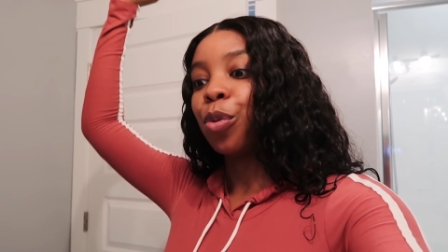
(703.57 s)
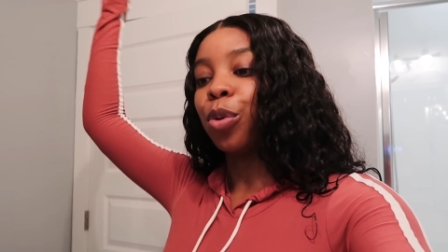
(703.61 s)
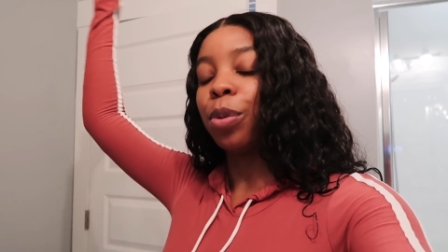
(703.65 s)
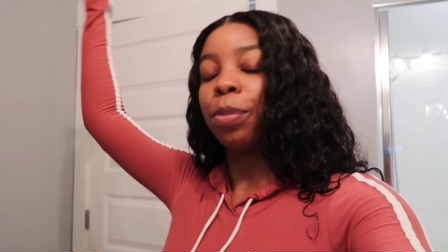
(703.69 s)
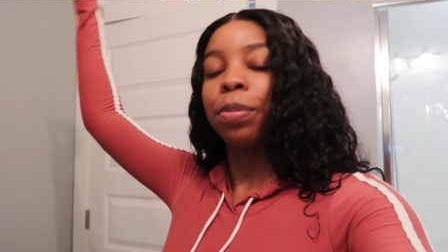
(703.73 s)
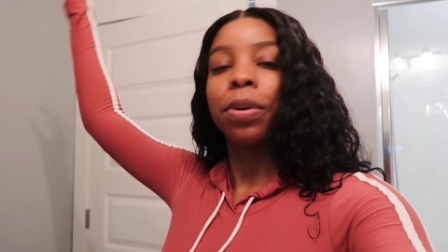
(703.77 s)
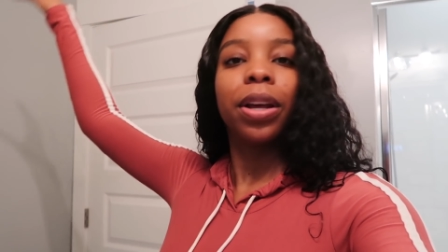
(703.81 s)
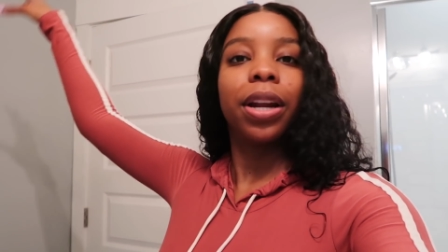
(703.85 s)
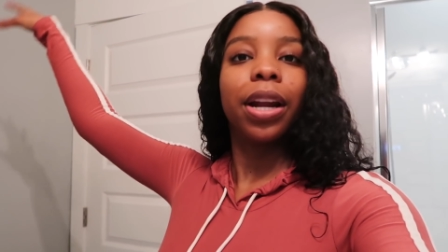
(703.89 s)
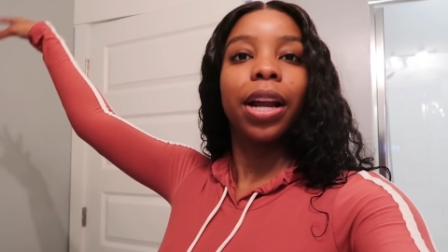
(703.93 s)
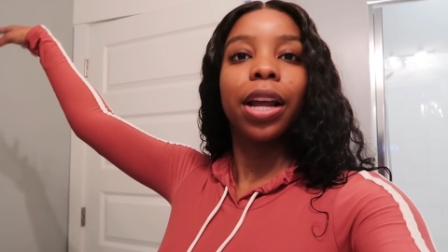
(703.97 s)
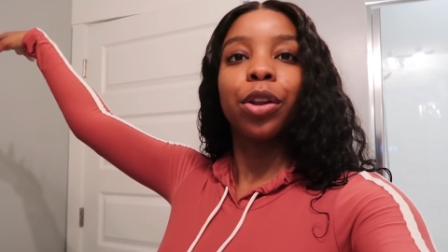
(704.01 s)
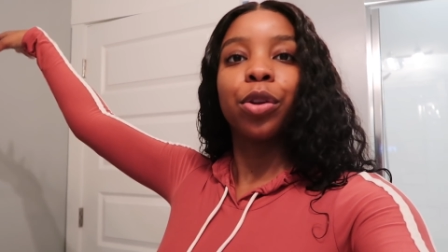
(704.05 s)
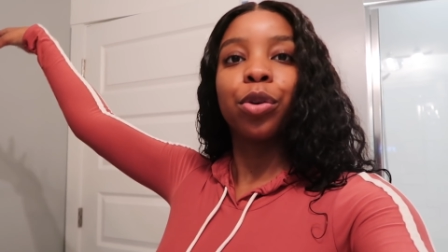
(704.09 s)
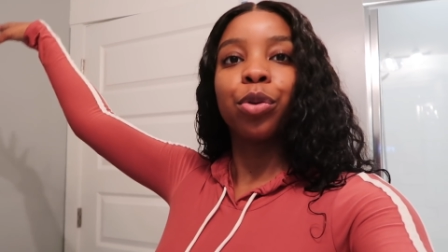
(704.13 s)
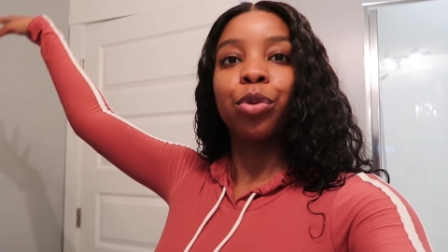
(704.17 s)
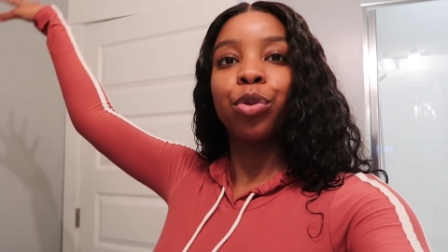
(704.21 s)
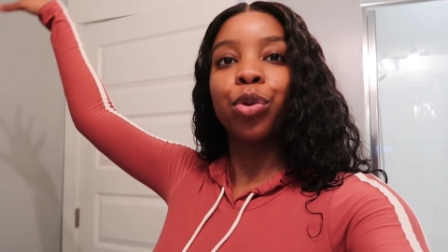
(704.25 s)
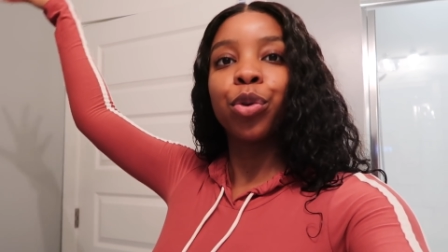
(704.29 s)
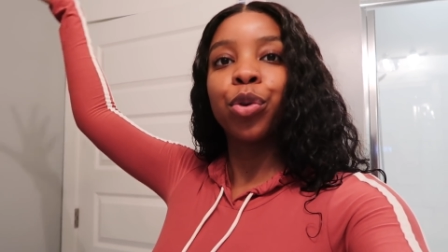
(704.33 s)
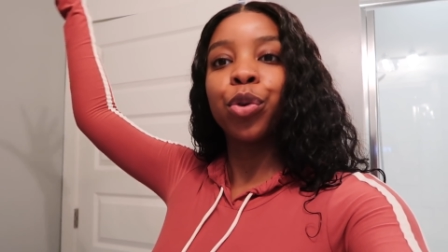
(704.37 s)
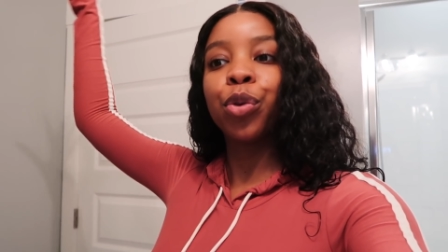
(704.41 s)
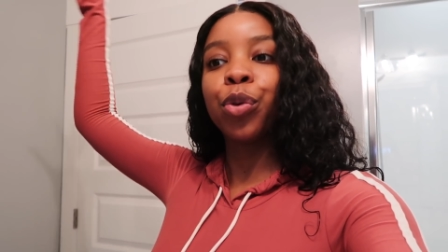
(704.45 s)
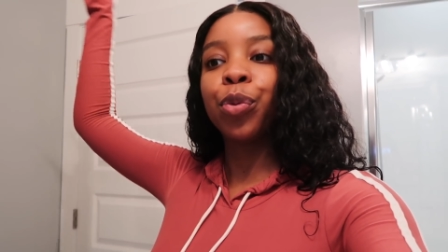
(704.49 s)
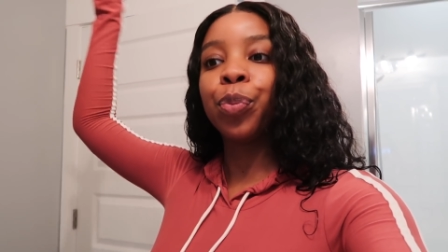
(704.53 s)
We put it in the
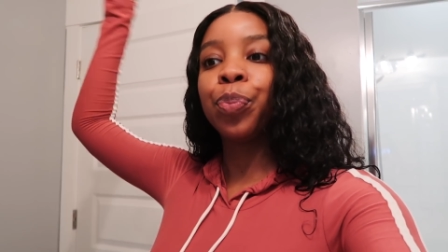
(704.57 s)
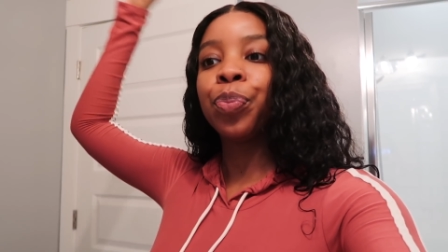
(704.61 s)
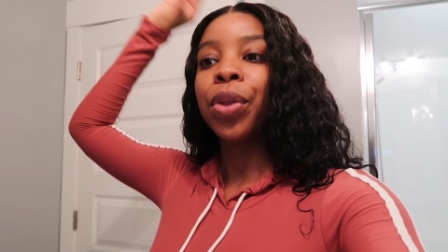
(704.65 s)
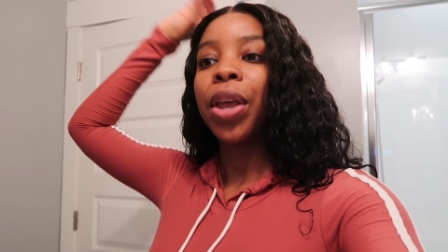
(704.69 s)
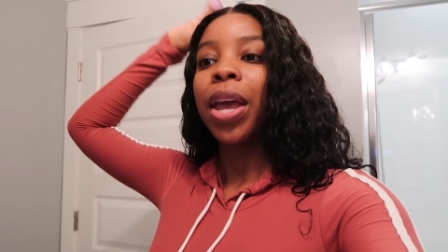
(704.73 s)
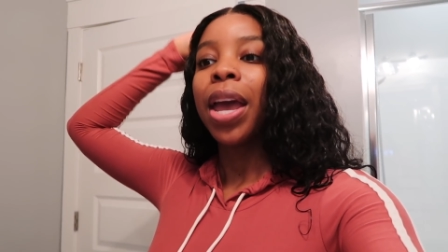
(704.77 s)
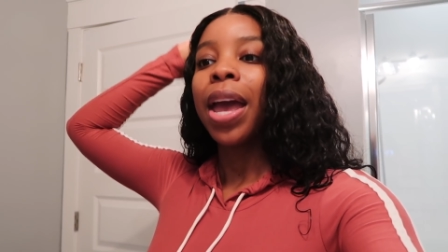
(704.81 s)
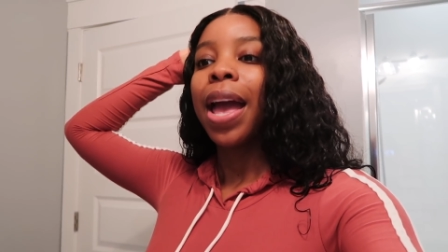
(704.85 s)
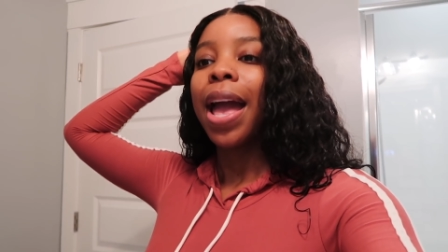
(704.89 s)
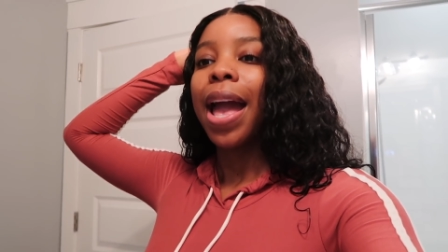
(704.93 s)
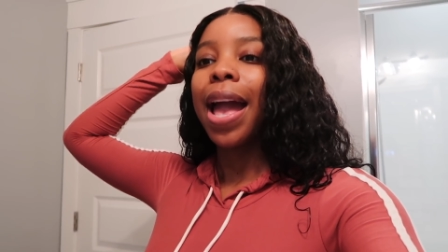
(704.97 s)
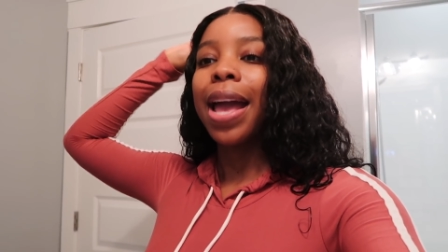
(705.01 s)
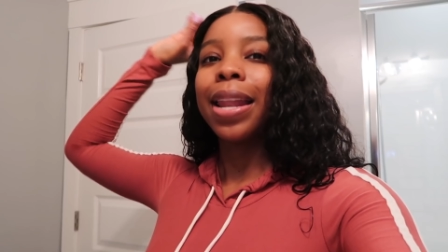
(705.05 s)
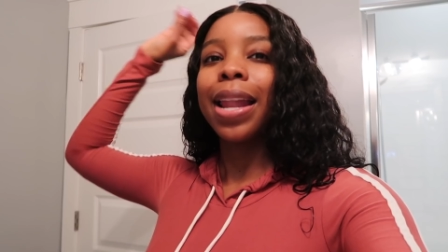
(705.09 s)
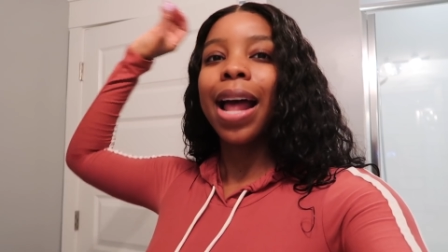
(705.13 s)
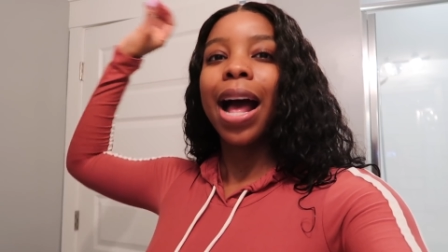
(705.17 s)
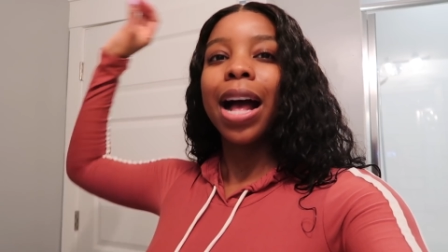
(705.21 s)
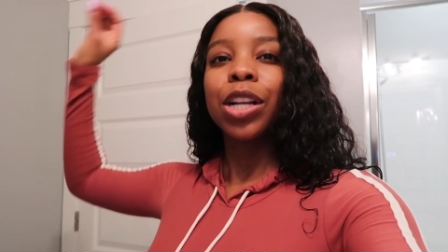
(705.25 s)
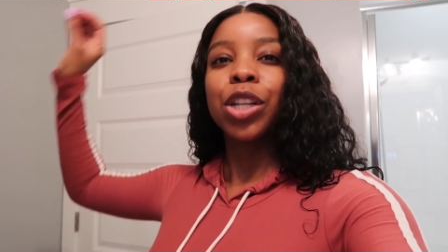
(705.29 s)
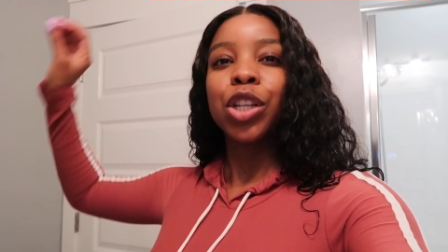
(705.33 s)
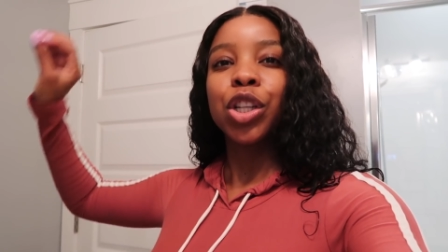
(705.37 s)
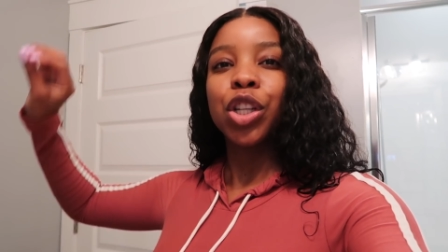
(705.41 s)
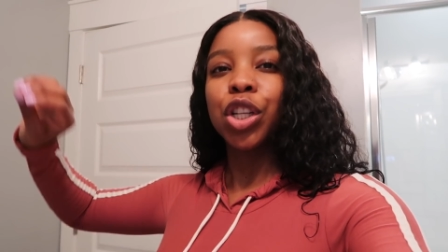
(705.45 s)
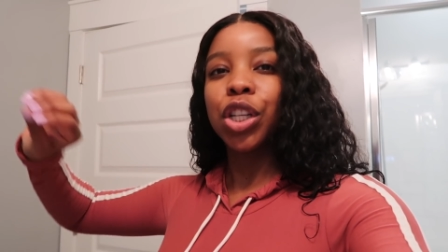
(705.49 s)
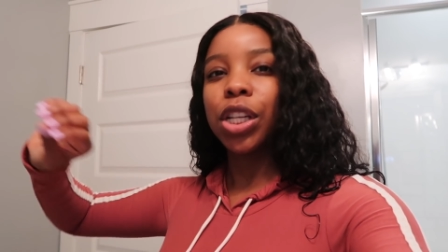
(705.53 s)
room and
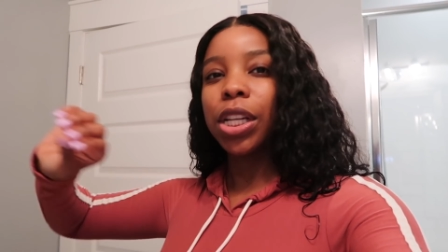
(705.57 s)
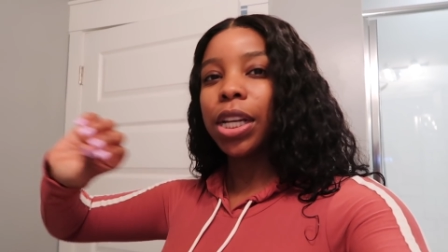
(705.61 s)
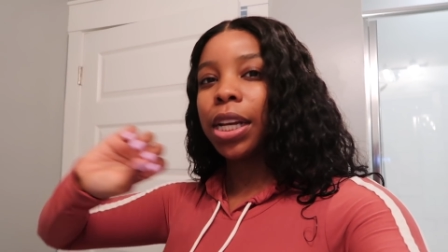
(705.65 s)
I just